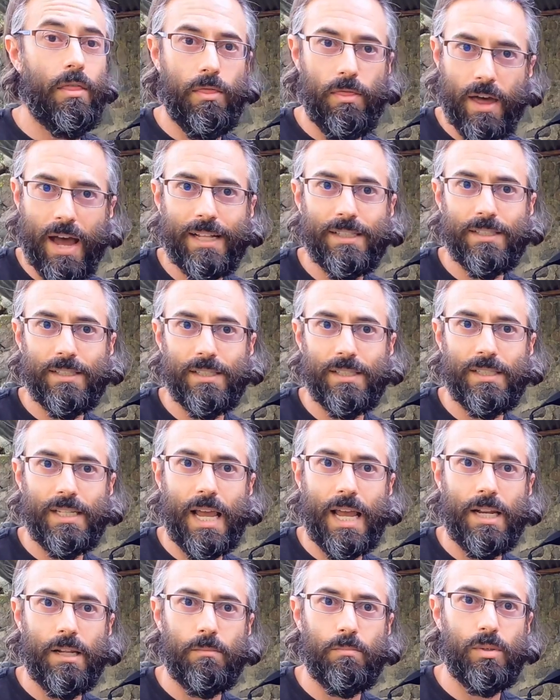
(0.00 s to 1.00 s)
That's the
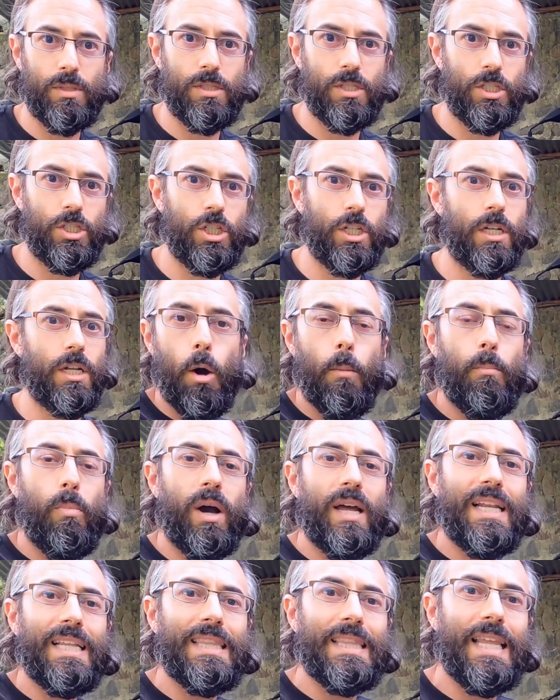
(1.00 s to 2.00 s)
standing position.
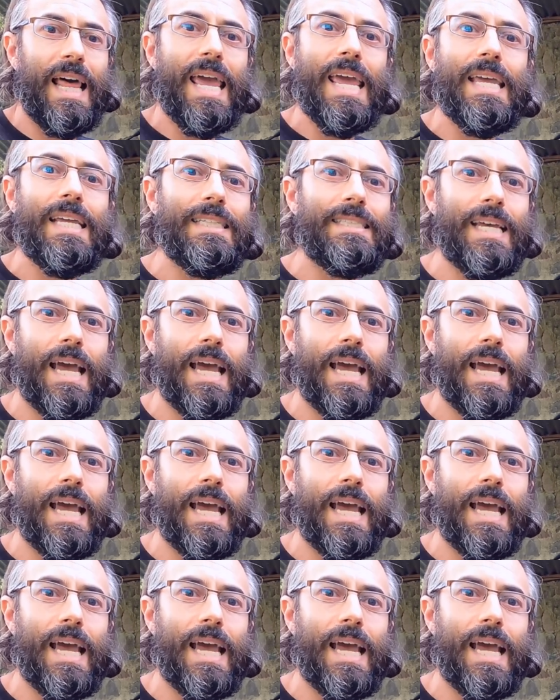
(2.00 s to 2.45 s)
But laying